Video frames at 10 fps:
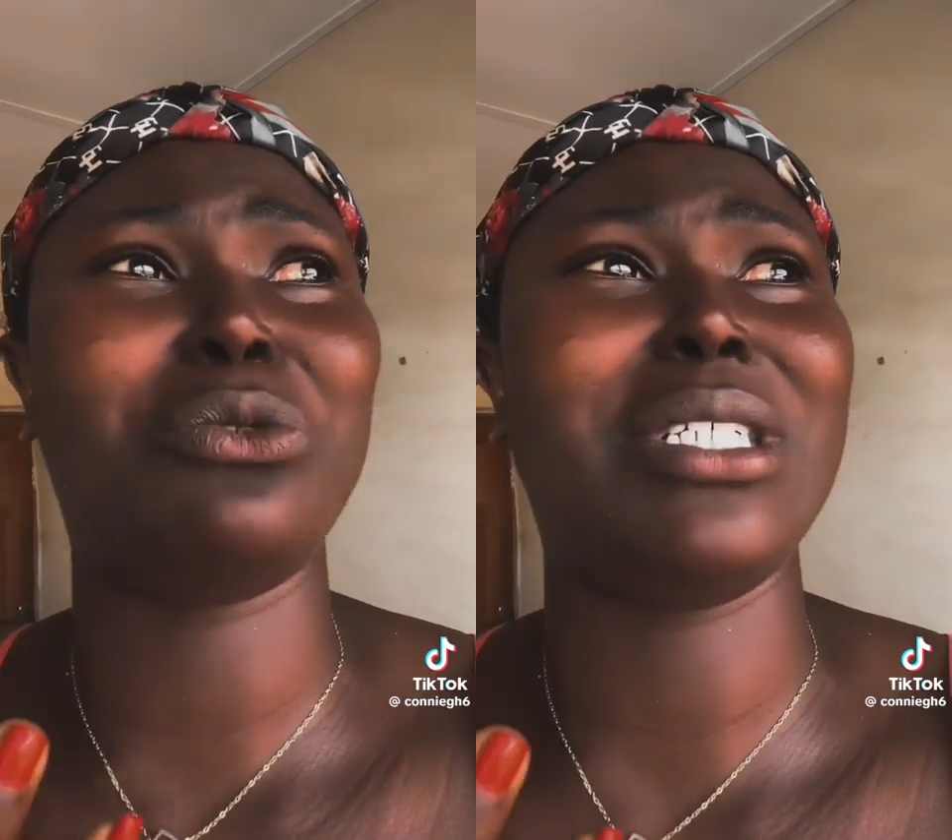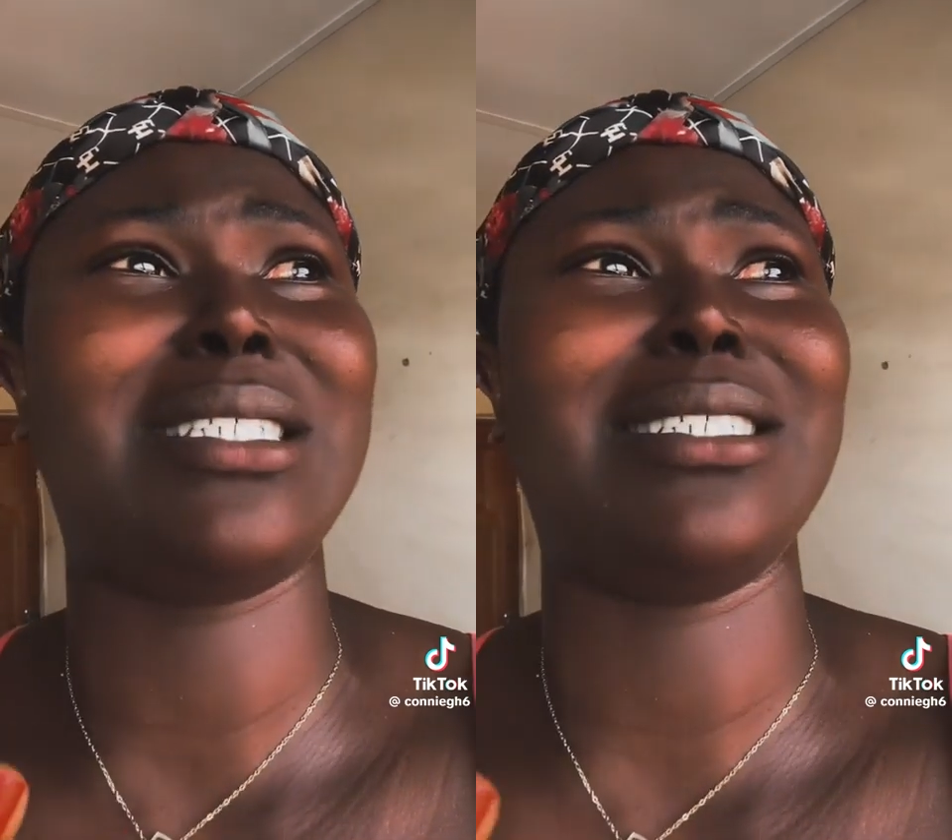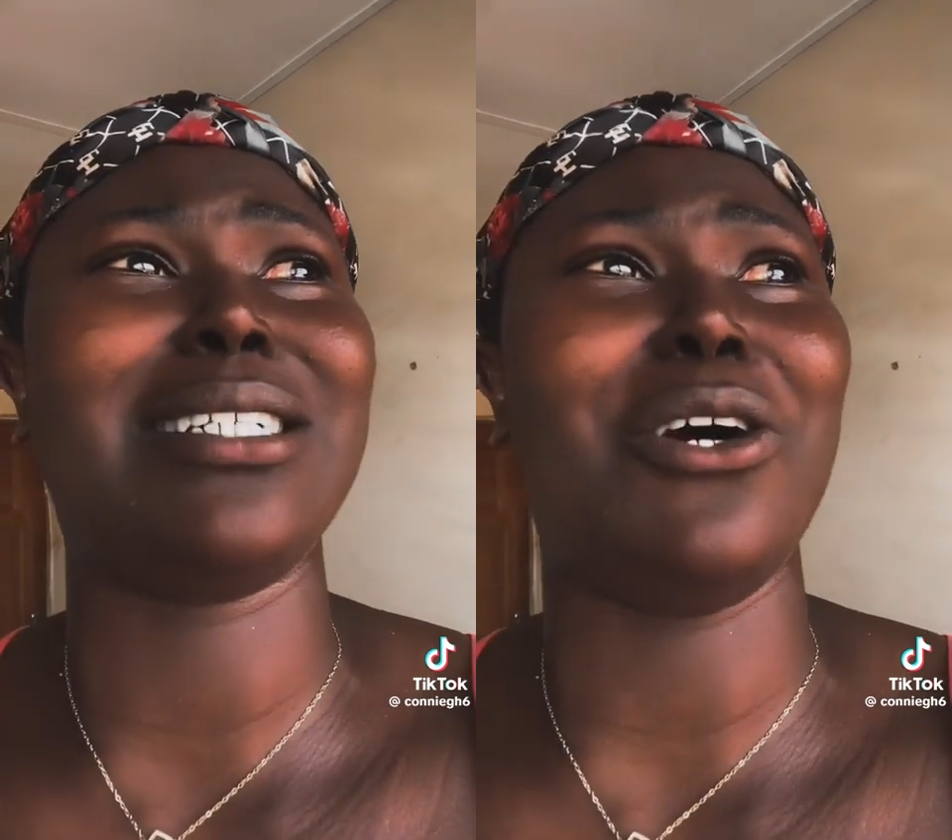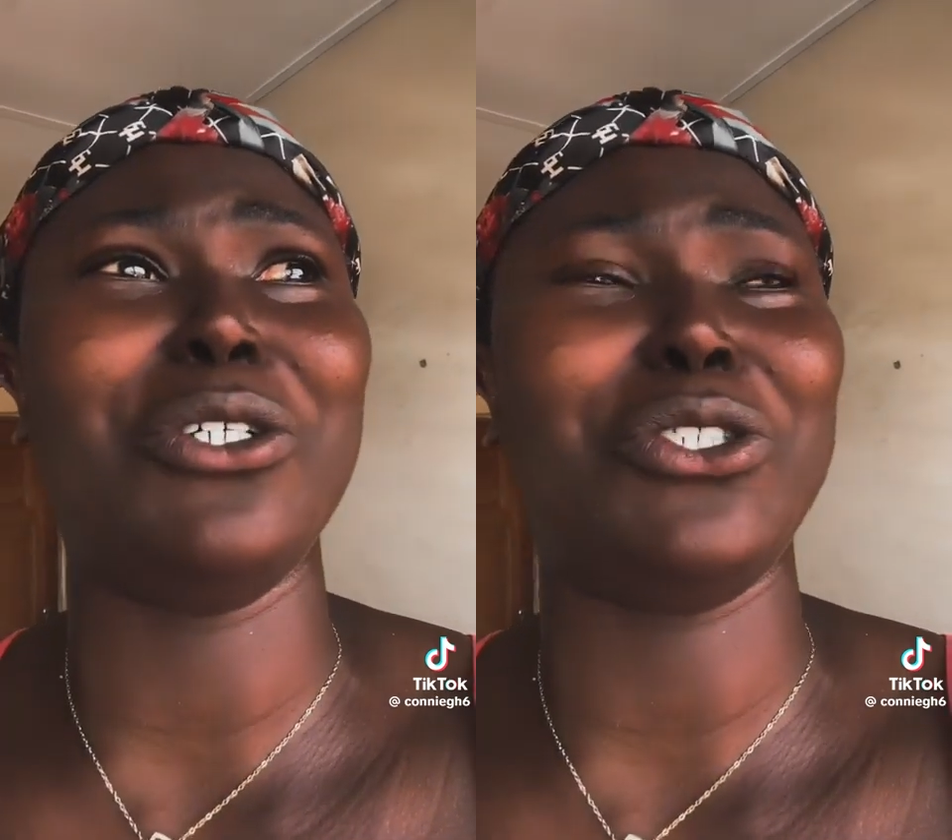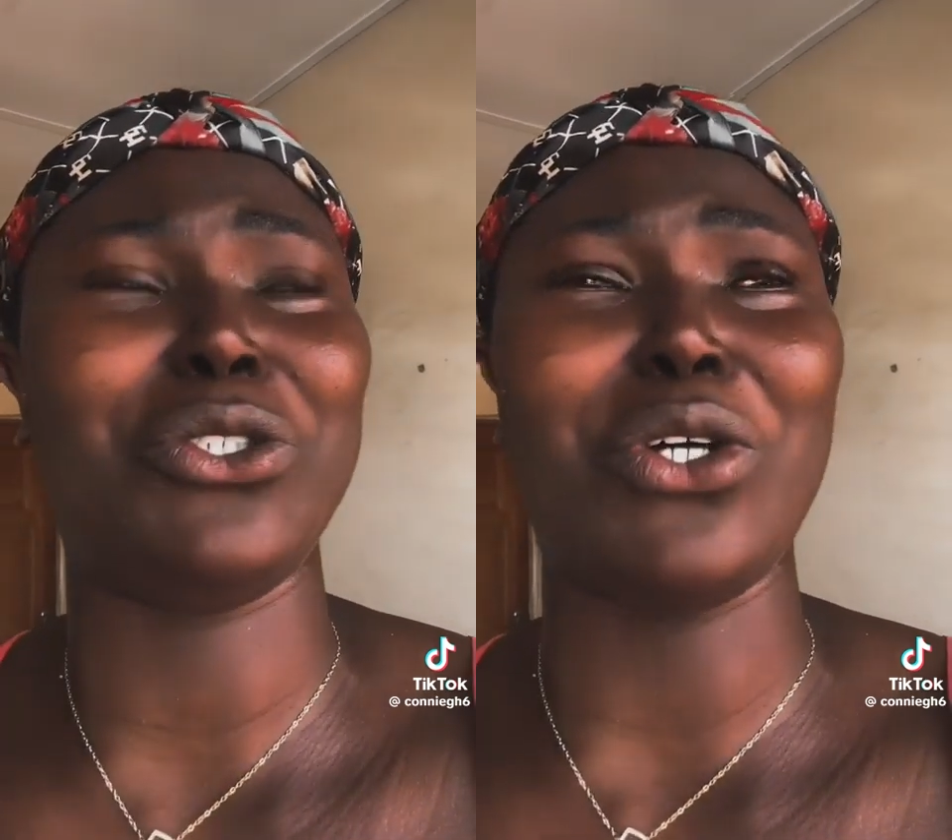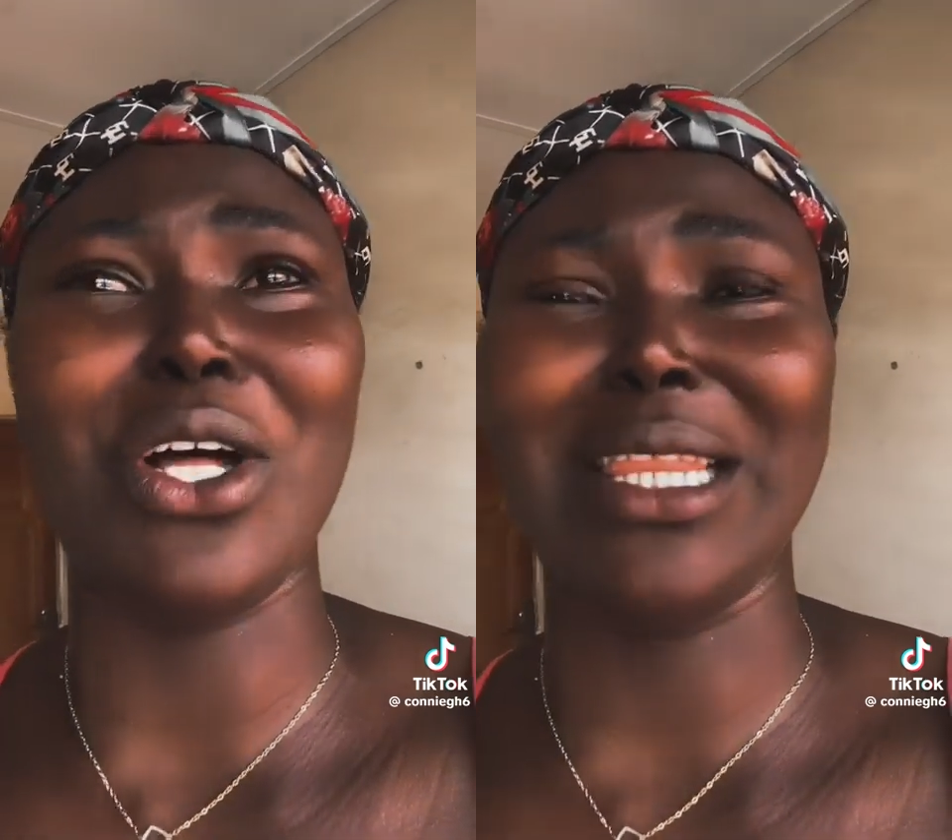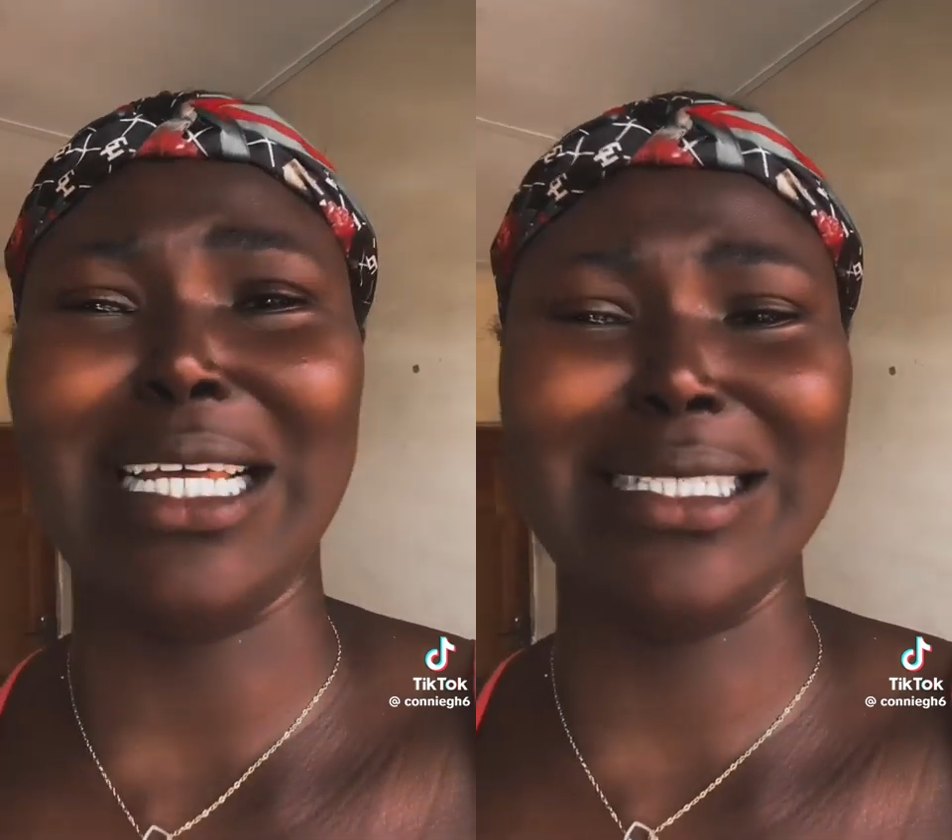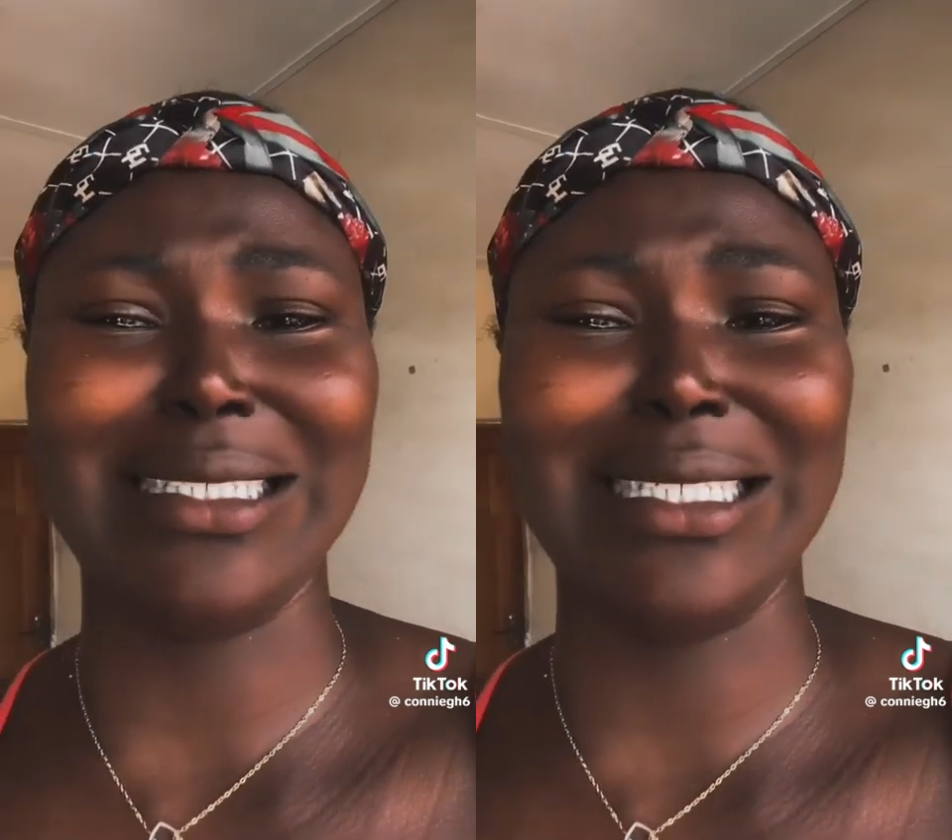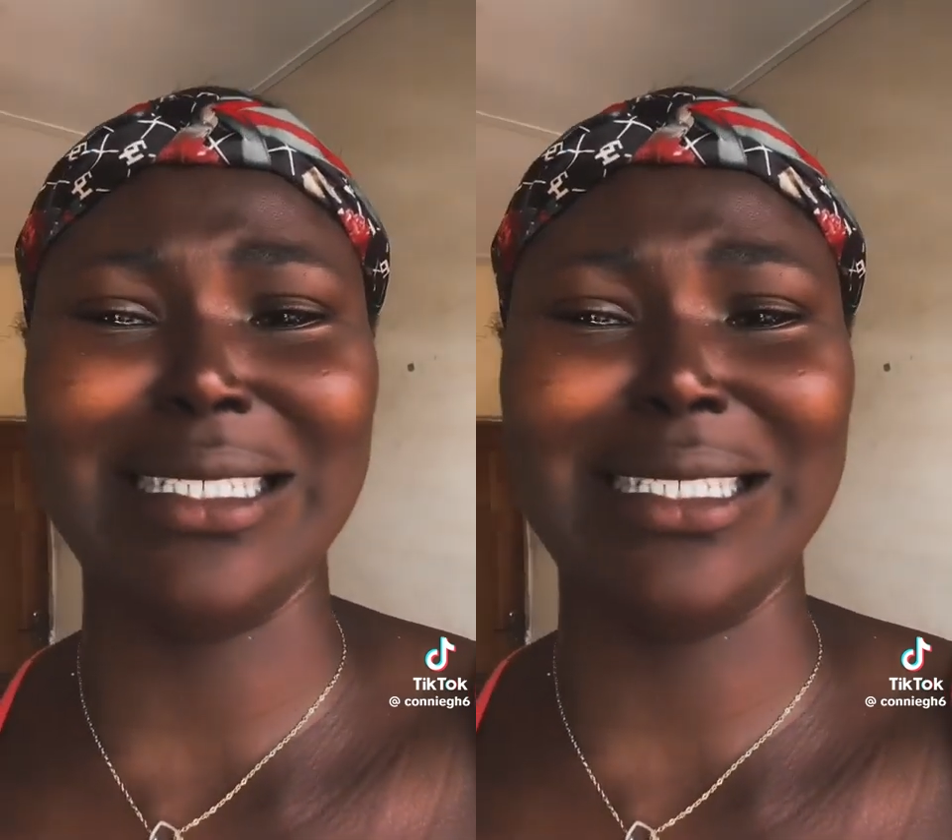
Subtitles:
we still go through all this